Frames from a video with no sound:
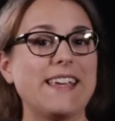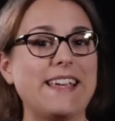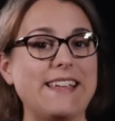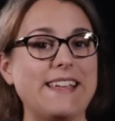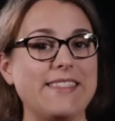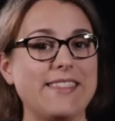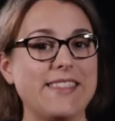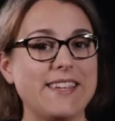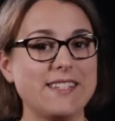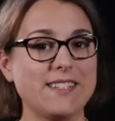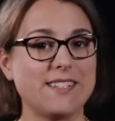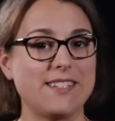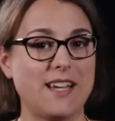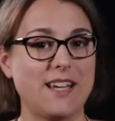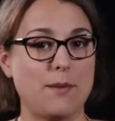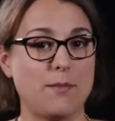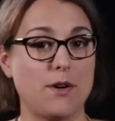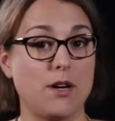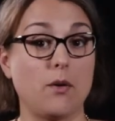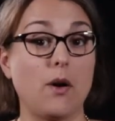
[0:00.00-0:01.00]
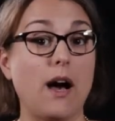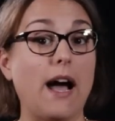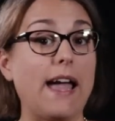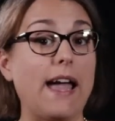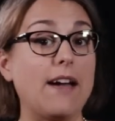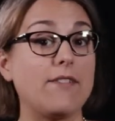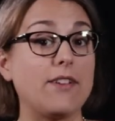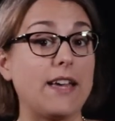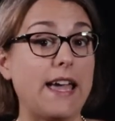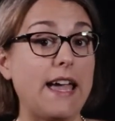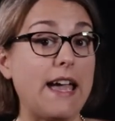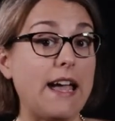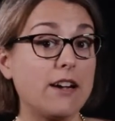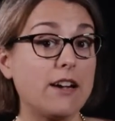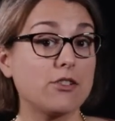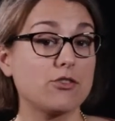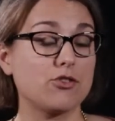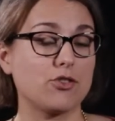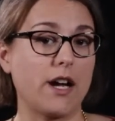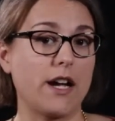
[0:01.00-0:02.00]
In this demo, I have a
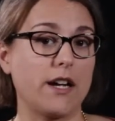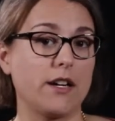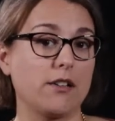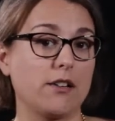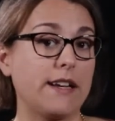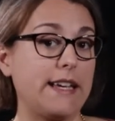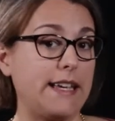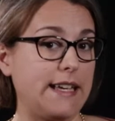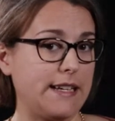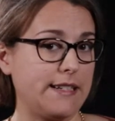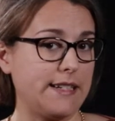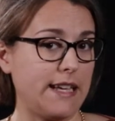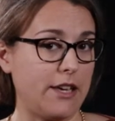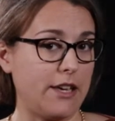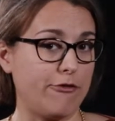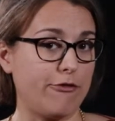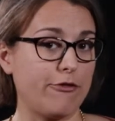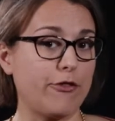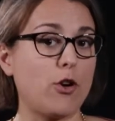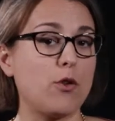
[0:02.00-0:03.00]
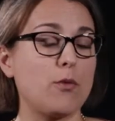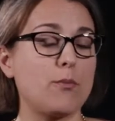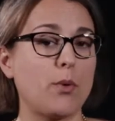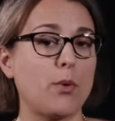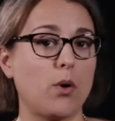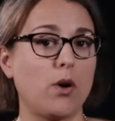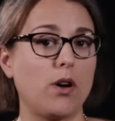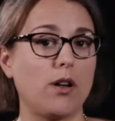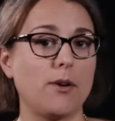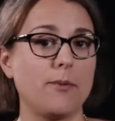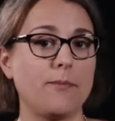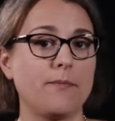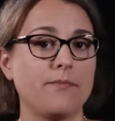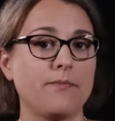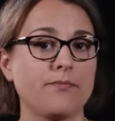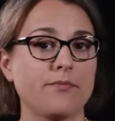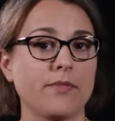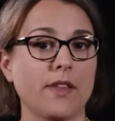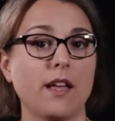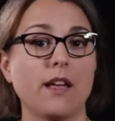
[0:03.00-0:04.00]
hair dryer and a foam ball.
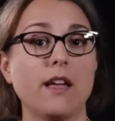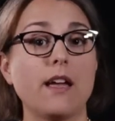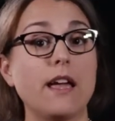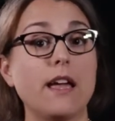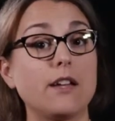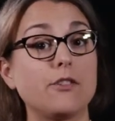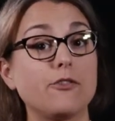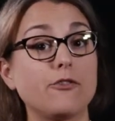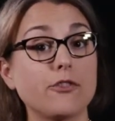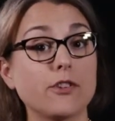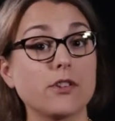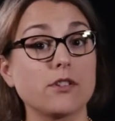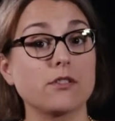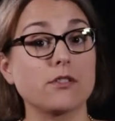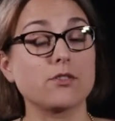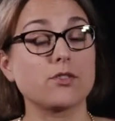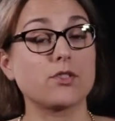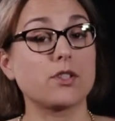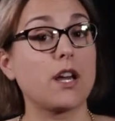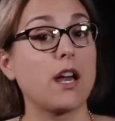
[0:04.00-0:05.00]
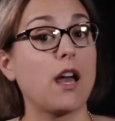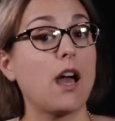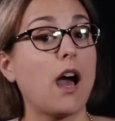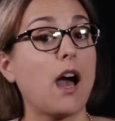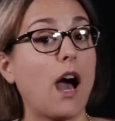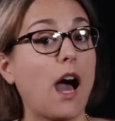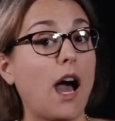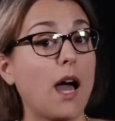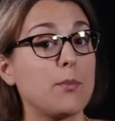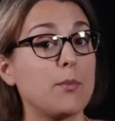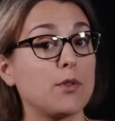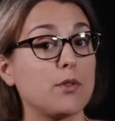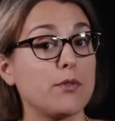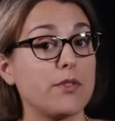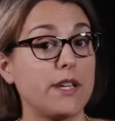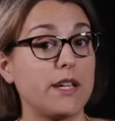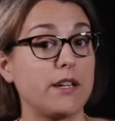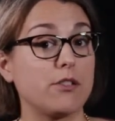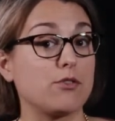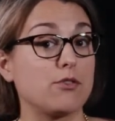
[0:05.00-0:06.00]
At first, I blow
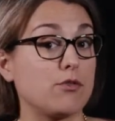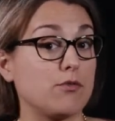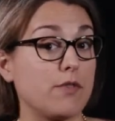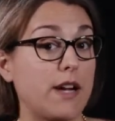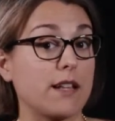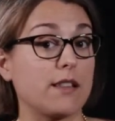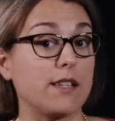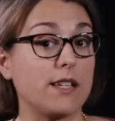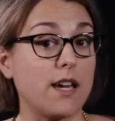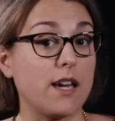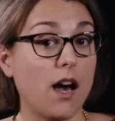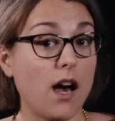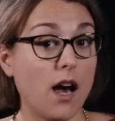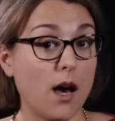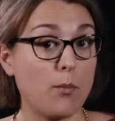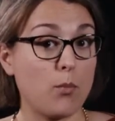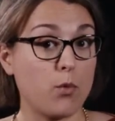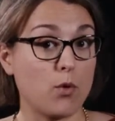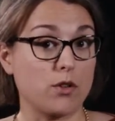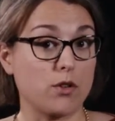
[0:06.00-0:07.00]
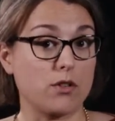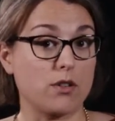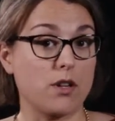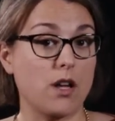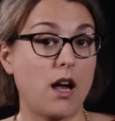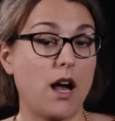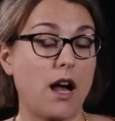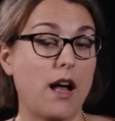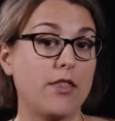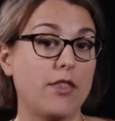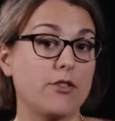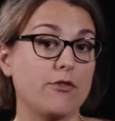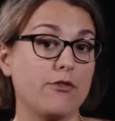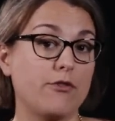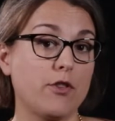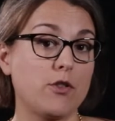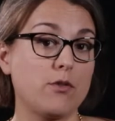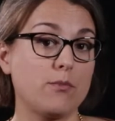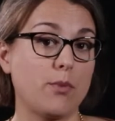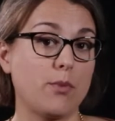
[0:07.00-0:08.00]
the air directly upward on the
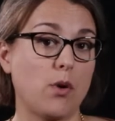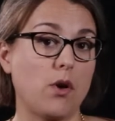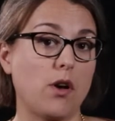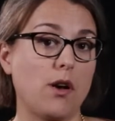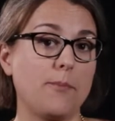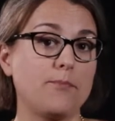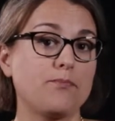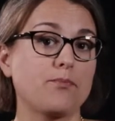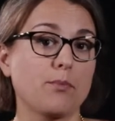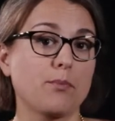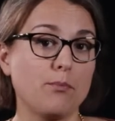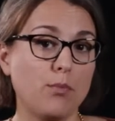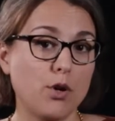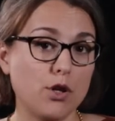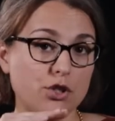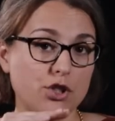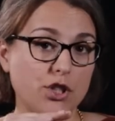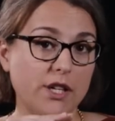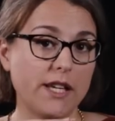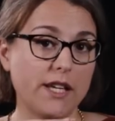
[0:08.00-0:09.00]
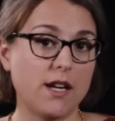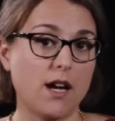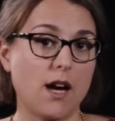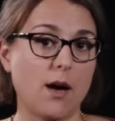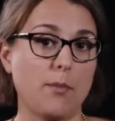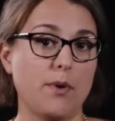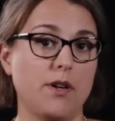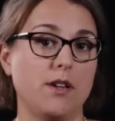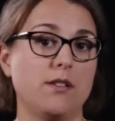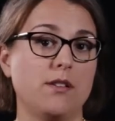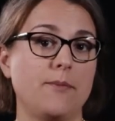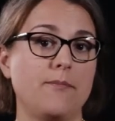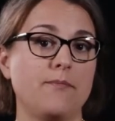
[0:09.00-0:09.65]
foam ball, pushing it up.